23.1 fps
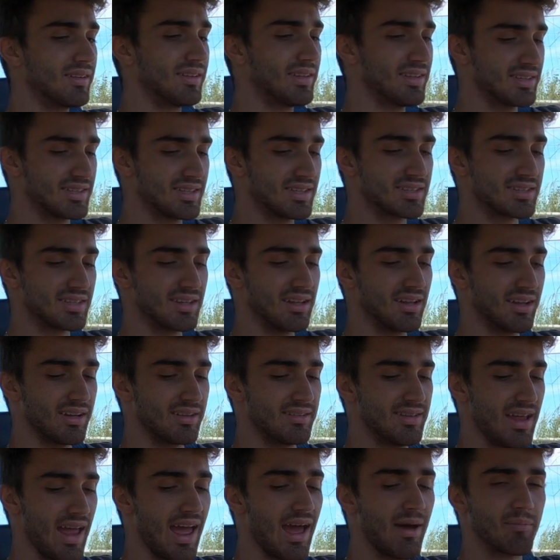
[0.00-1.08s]
this is a
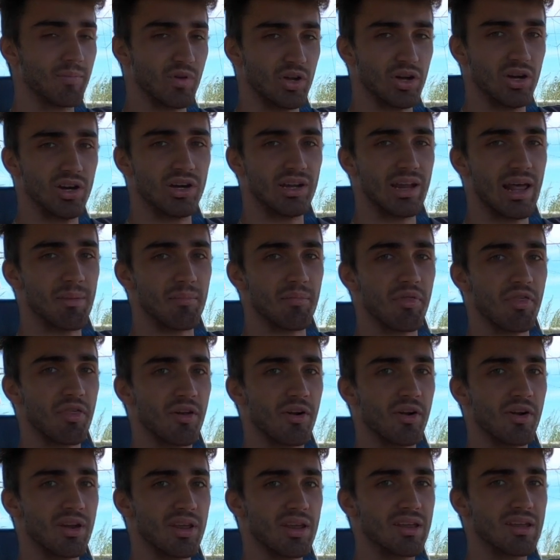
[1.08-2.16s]
damn good
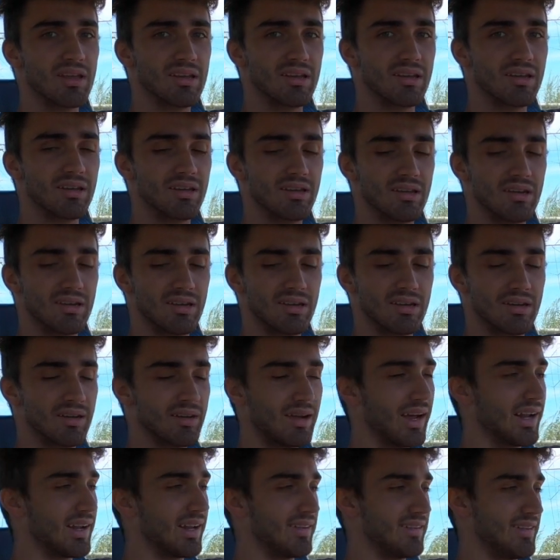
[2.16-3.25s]
M30
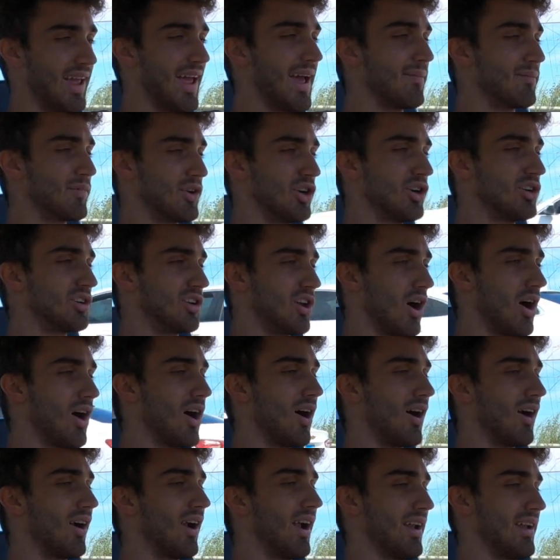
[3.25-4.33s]
and a damn good
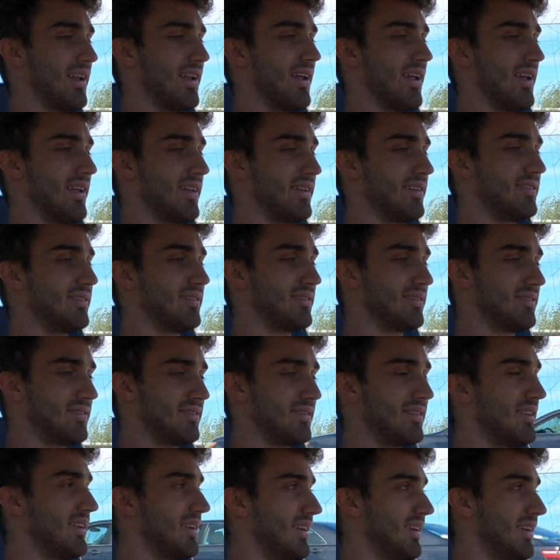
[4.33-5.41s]
car, and
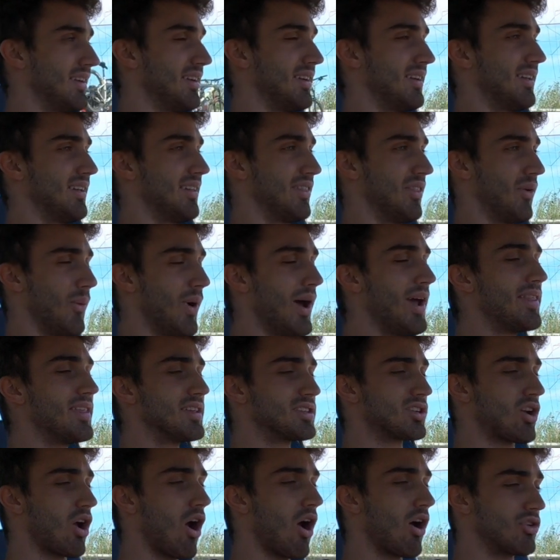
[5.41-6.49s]
the way
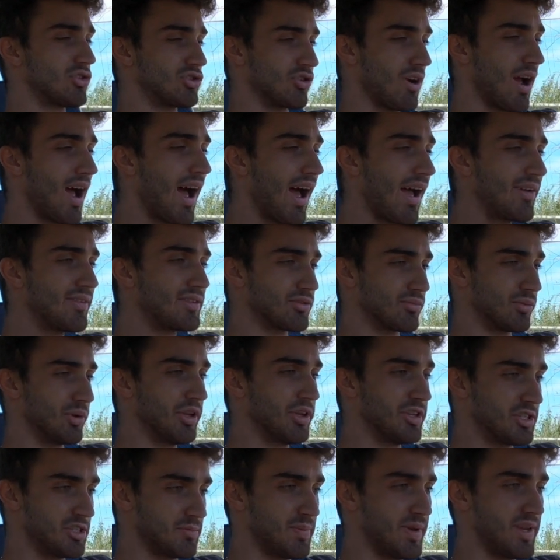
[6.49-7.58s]
this car drives
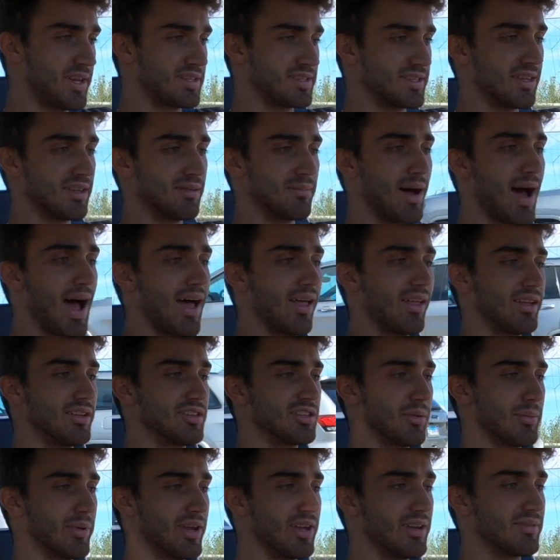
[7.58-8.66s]
really speaks to the
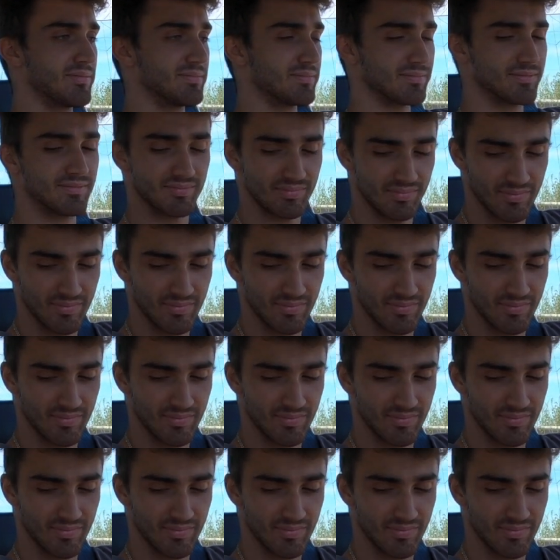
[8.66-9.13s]
mileage. I mean,